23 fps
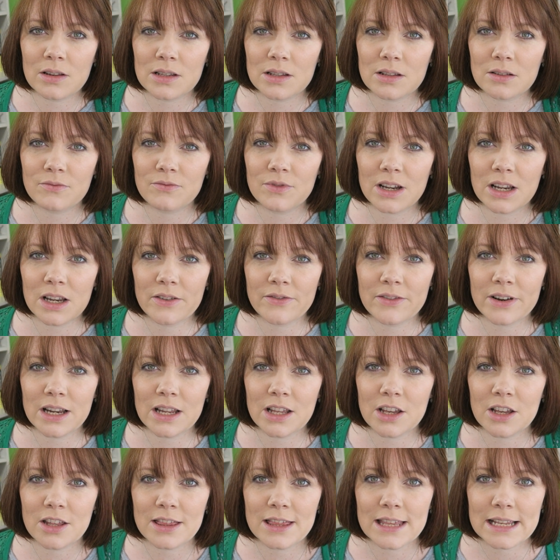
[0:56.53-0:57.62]
on is a really,
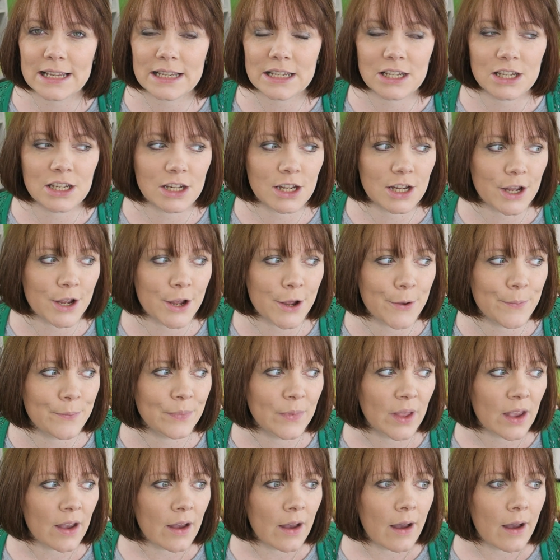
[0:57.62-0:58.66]
really good thing to do.